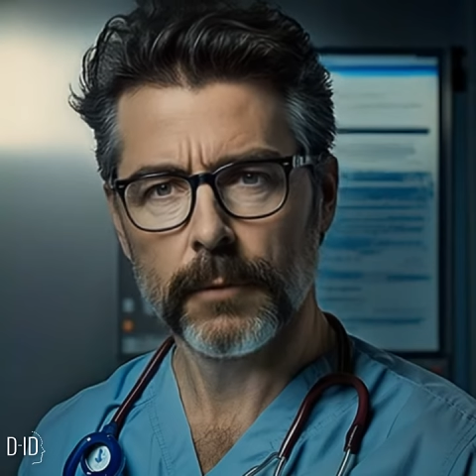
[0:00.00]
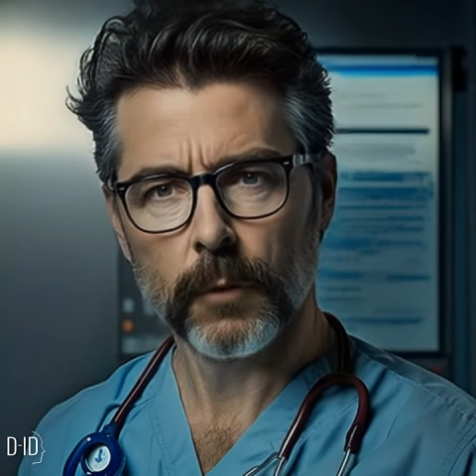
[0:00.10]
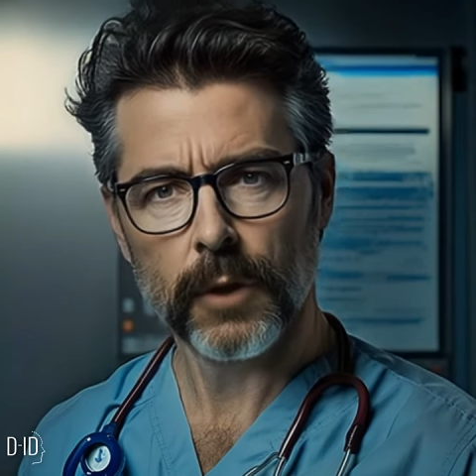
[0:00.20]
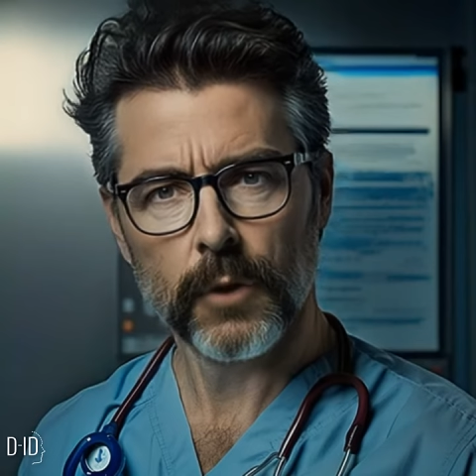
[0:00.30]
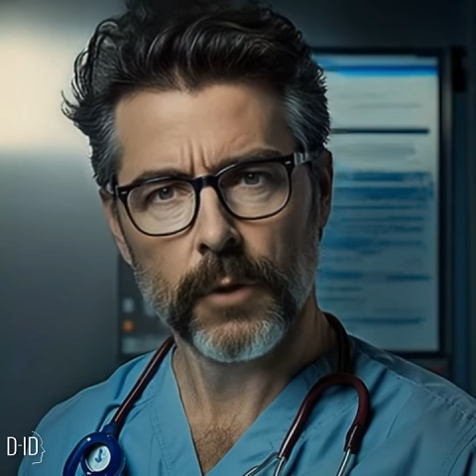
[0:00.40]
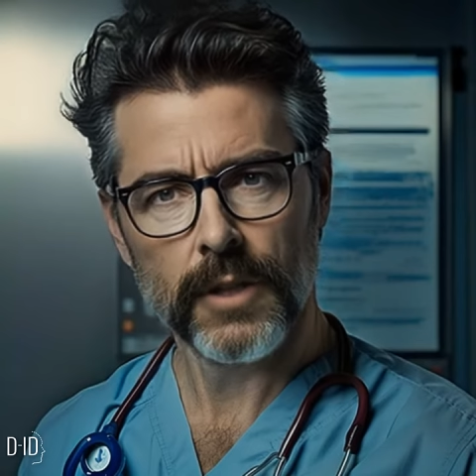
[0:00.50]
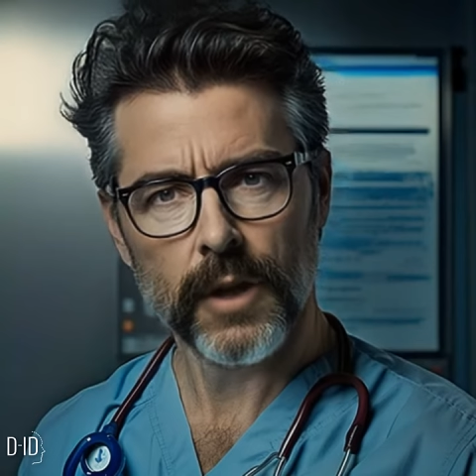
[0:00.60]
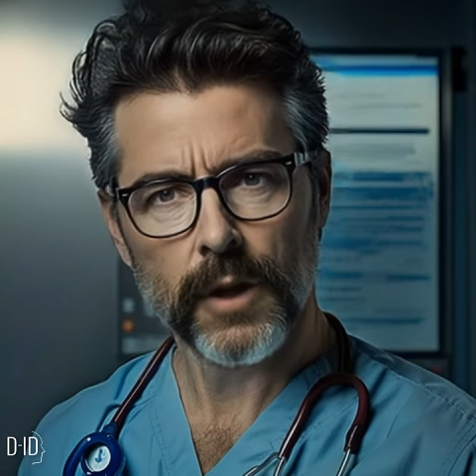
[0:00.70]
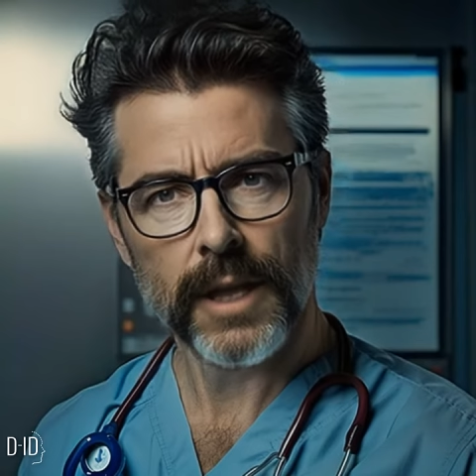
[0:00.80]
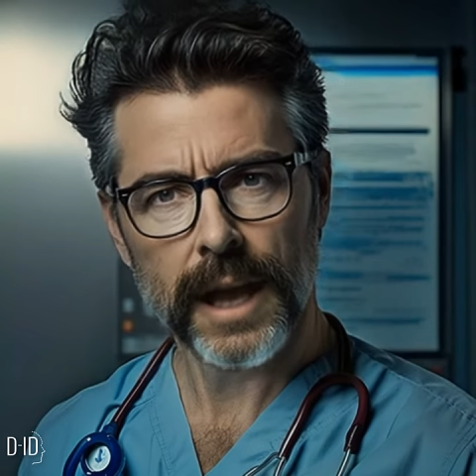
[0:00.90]
to increase
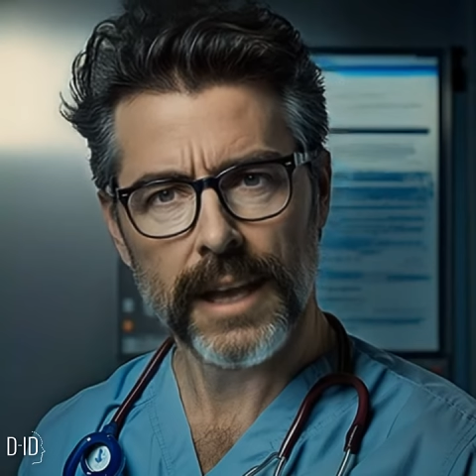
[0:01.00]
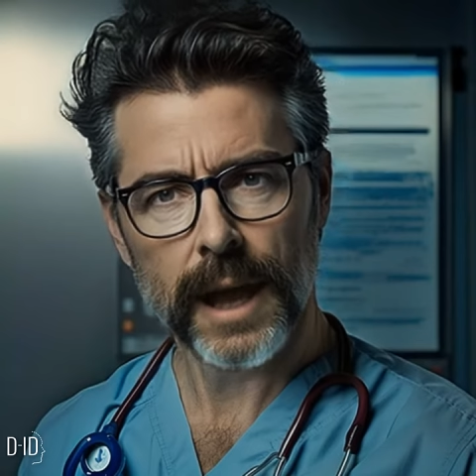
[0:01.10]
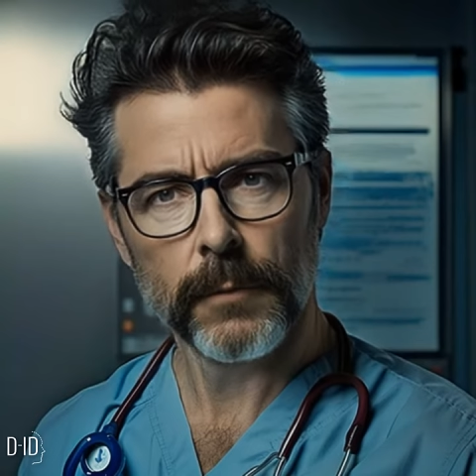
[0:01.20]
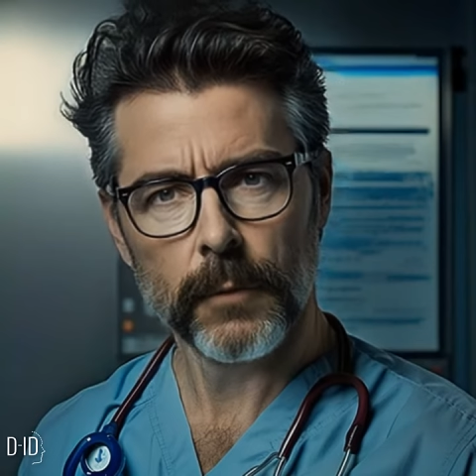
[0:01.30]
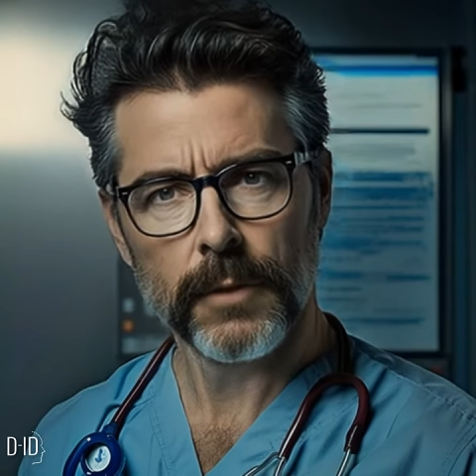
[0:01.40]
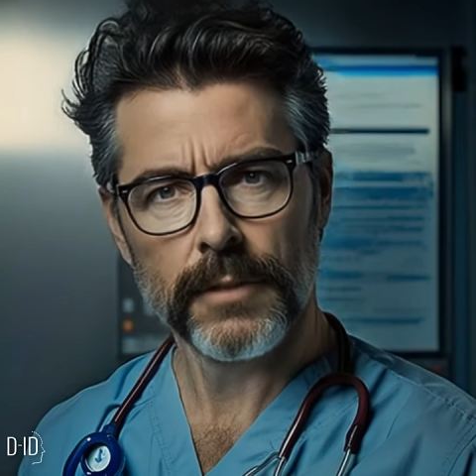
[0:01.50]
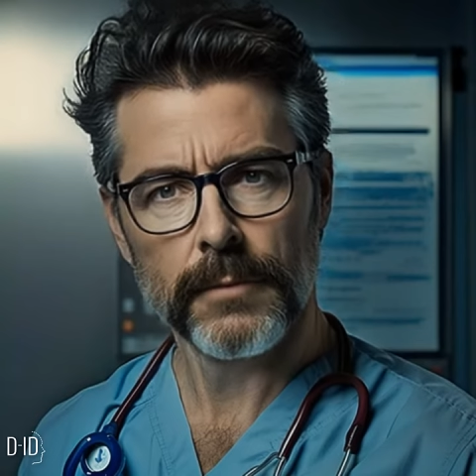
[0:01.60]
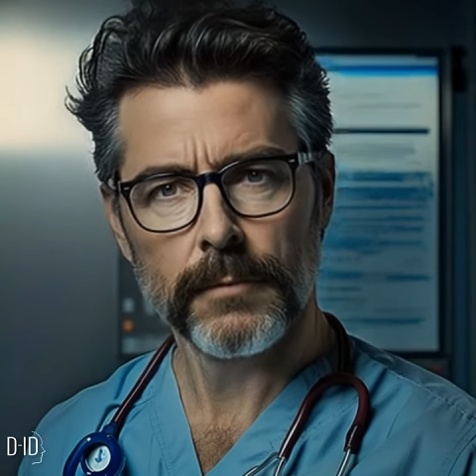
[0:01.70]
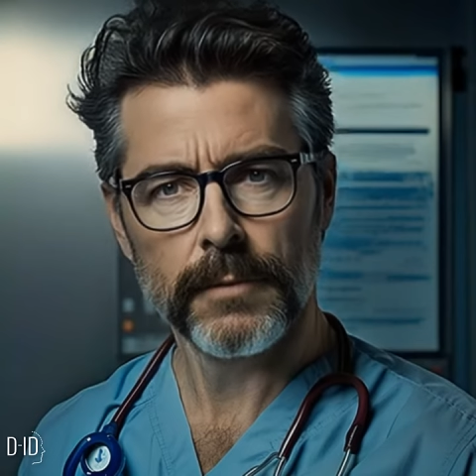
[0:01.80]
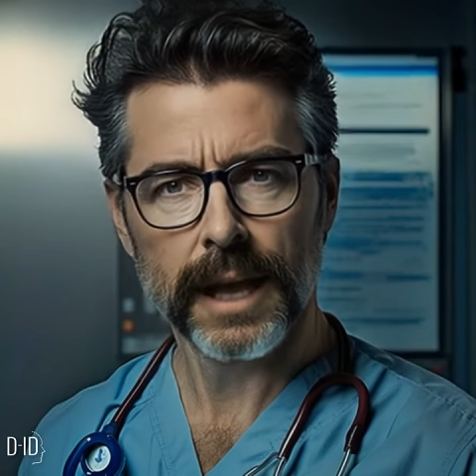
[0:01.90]
cardiac output,
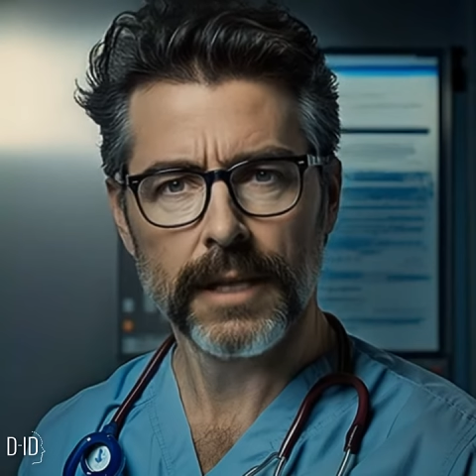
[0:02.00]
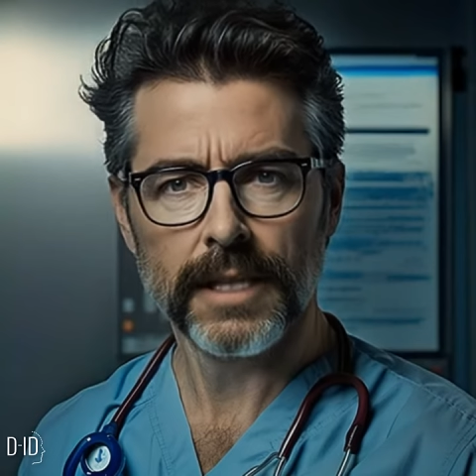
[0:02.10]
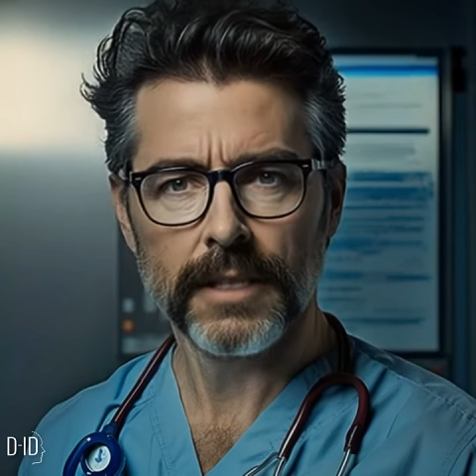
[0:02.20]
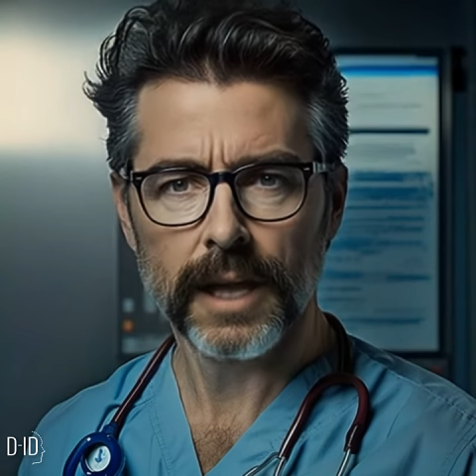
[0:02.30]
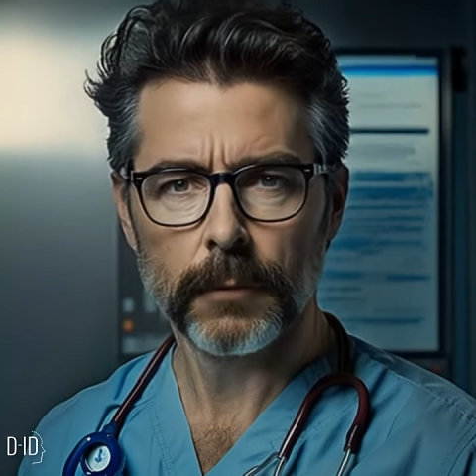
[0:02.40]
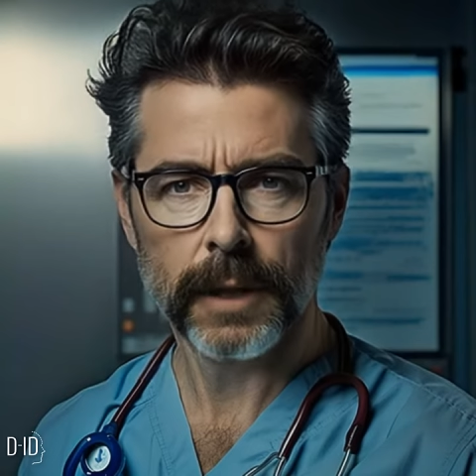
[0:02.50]
at least not